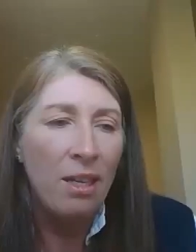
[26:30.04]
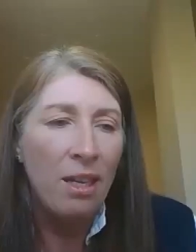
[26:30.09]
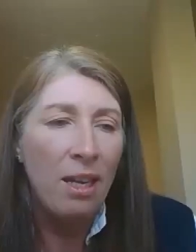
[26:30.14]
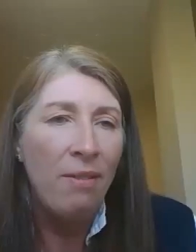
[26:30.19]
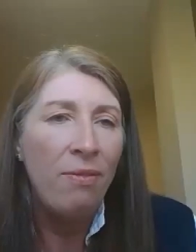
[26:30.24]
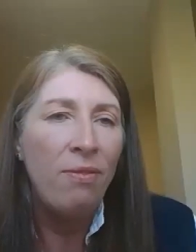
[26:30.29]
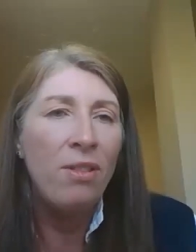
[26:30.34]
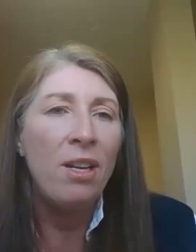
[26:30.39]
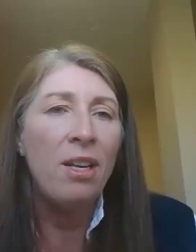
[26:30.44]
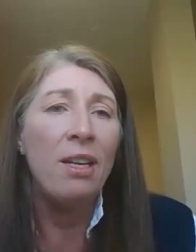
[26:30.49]

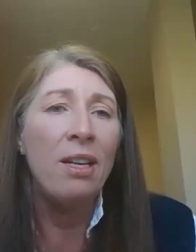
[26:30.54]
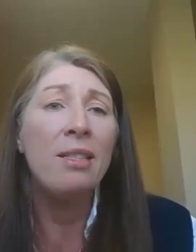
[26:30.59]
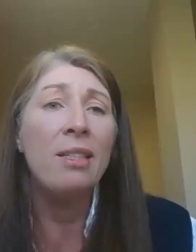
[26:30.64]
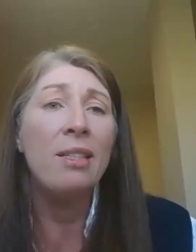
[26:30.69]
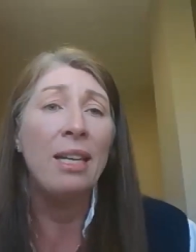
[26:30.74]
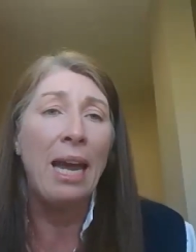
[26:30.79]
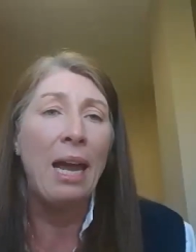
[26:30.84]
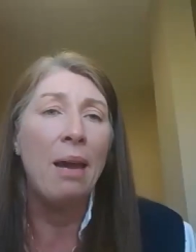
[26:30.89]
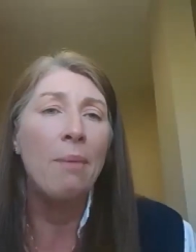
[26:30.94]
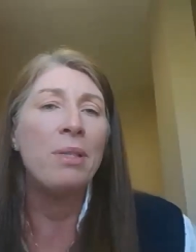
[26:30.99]
if there is
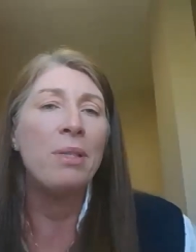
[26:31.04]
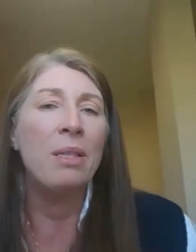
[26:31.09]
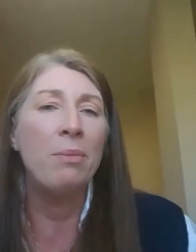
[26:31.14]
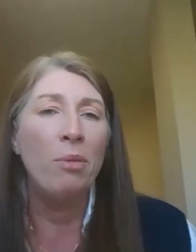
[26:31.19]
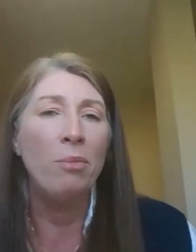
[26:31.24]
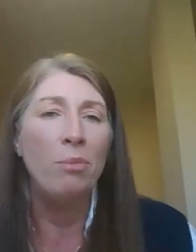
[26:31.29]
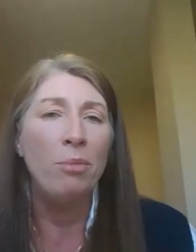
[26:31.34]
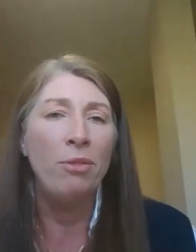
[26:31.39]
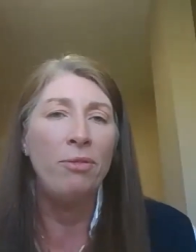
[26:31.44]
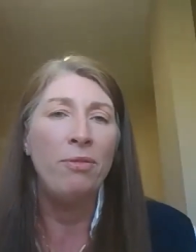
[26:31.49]
a gap,
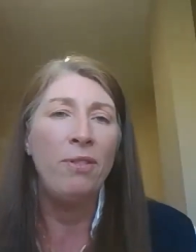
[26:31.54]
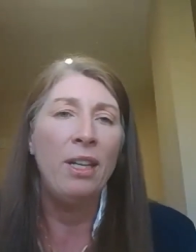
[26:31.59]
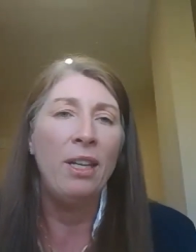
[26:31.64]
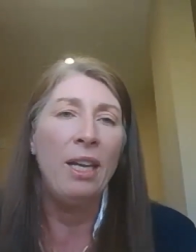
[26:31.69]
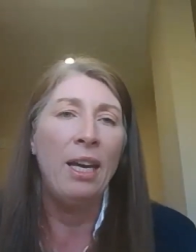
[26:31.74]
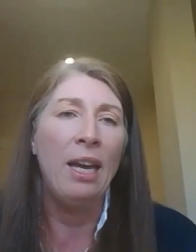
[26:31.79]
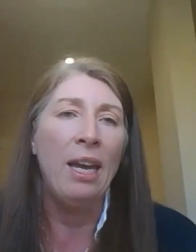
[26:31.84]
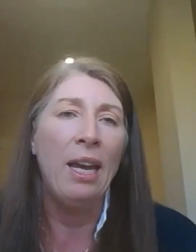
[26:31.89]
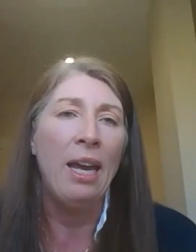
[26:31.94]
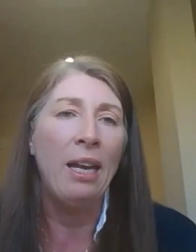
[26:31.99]
someone will fill
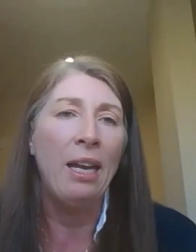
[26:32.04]
it,